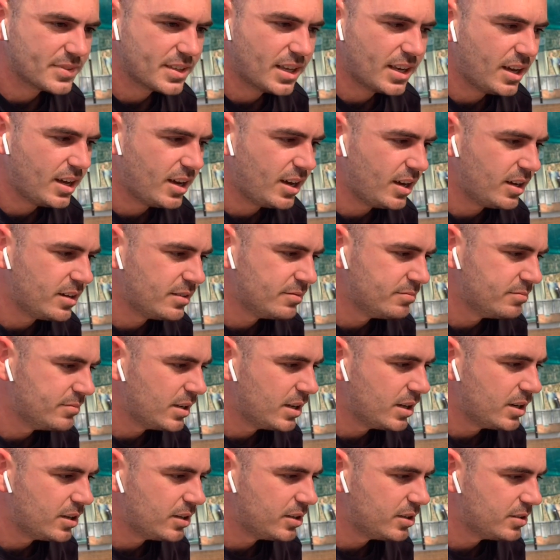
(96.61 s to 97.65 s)

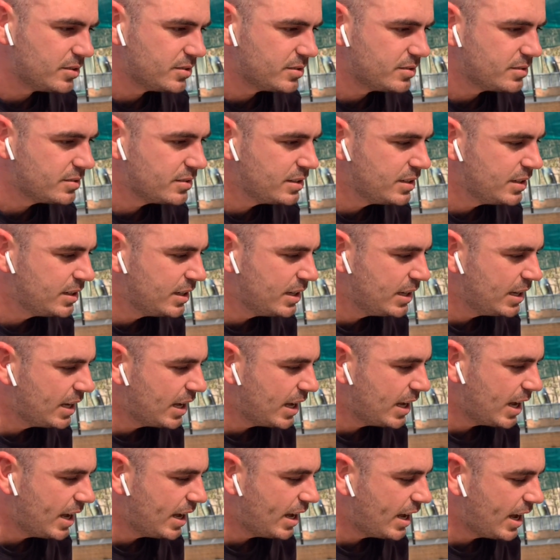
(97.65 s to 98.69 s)
I'll
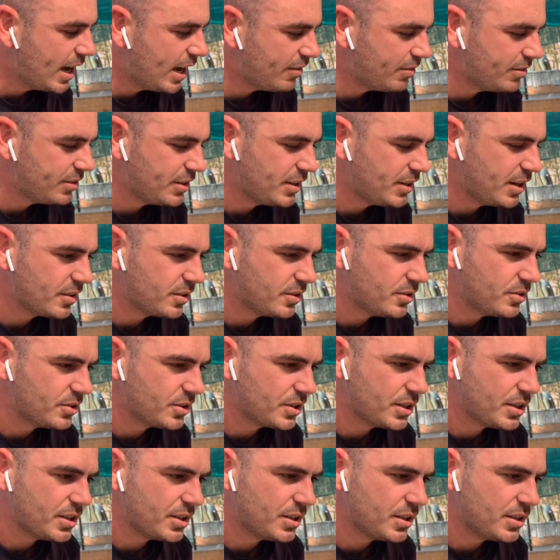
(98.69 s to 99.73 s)
have another
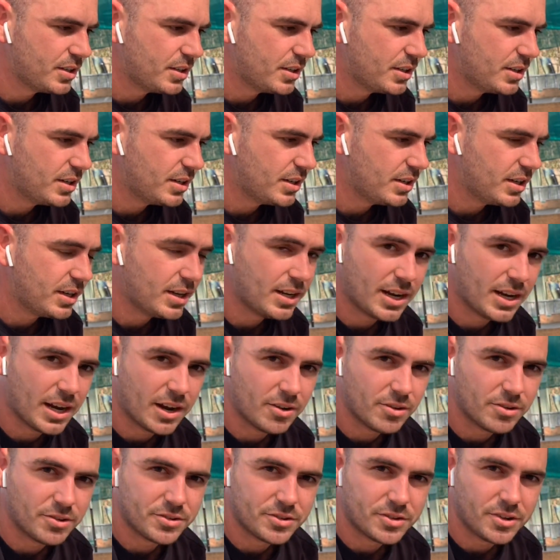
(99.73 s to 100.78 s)
look in an
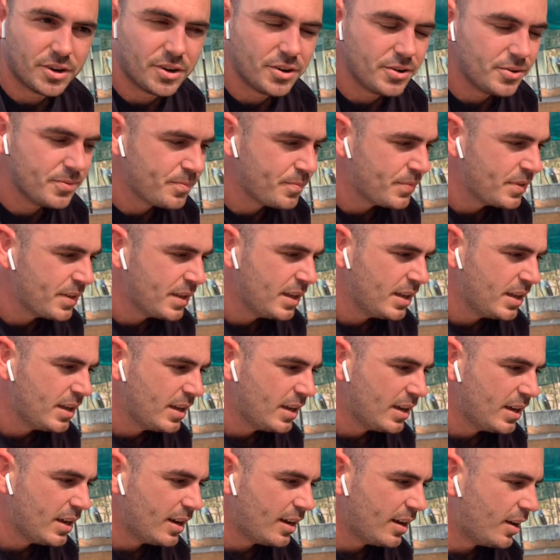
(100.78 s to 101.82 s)
hour or so,
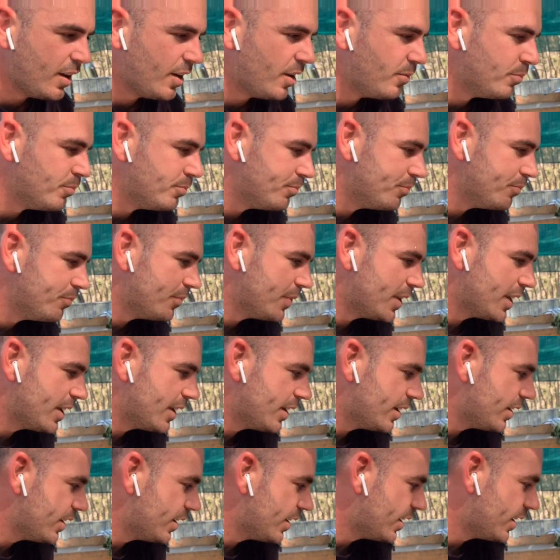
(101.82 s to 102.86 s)

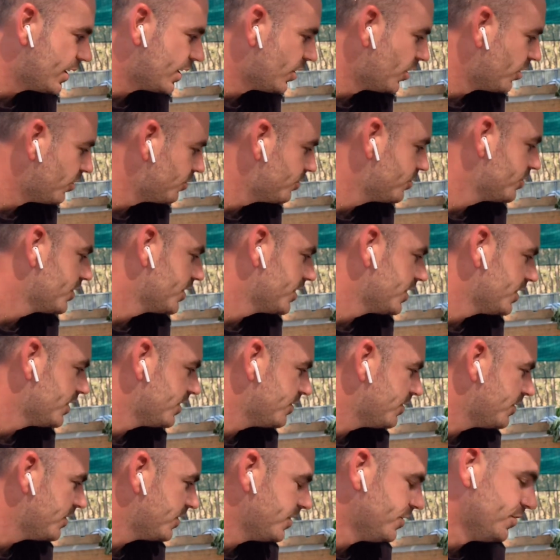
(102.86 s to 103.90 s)
and hopefully
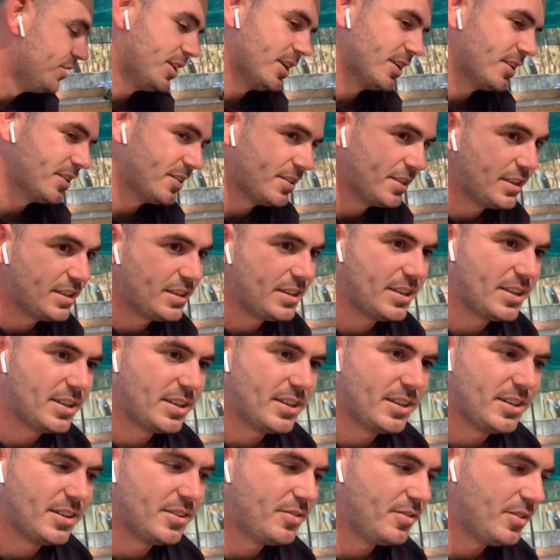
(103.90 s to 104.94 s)
you'll get to see at the end
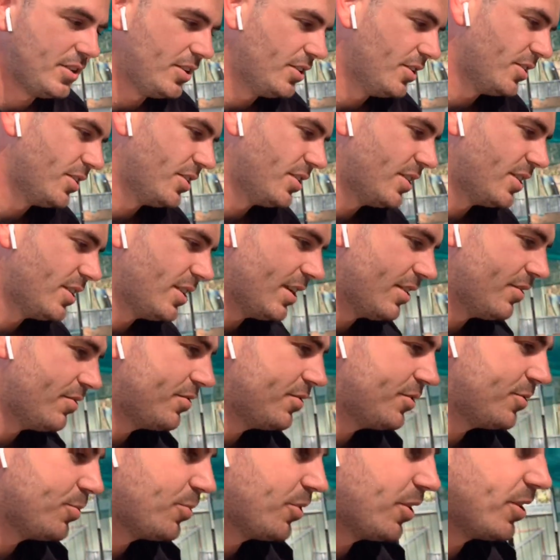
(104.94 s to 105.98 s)
of this video that they've
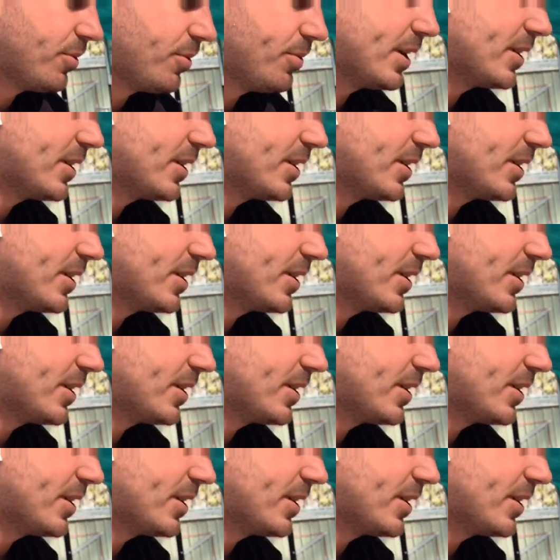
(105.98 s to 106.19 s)
sprung